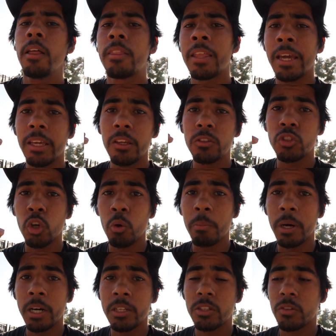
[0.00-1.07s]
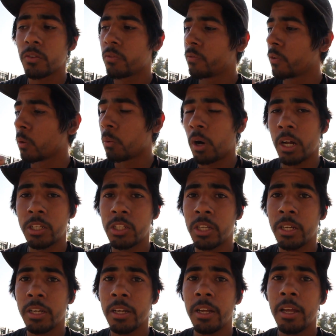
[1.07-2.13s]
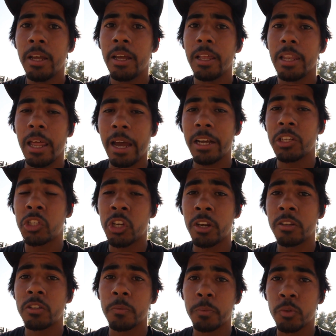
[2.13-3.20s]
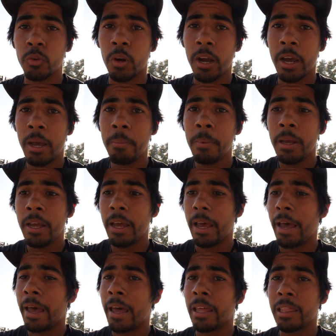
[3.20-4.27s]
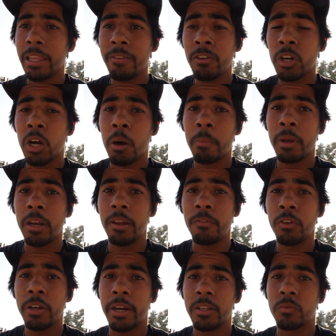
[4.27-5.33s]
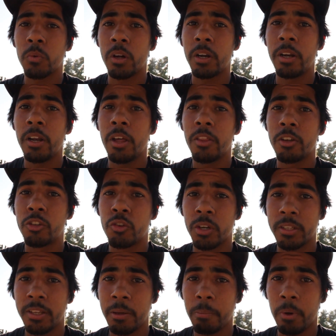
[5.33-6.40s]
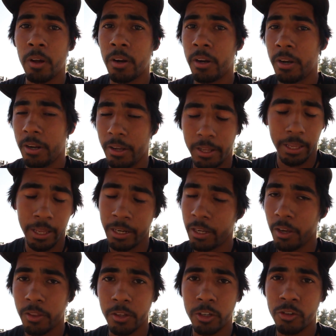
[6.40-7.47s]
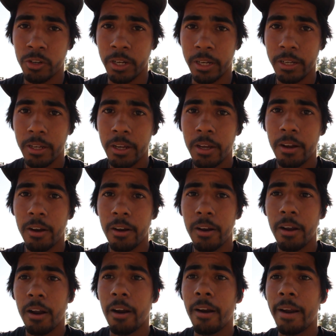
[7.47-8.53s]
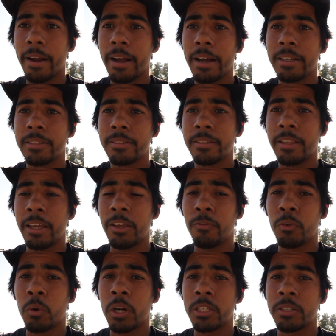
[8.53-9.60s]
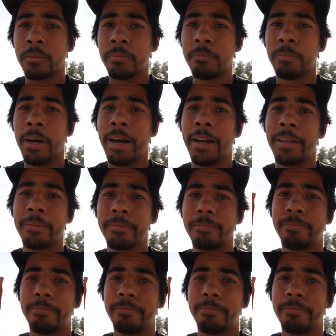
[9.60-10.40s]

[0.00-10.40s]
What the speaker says: Thank you so much for watching. Like, share, and subscribe. And leave a comment if you guys want another trick tip on any other trick. All right, guys. Thank you for watching. Bye.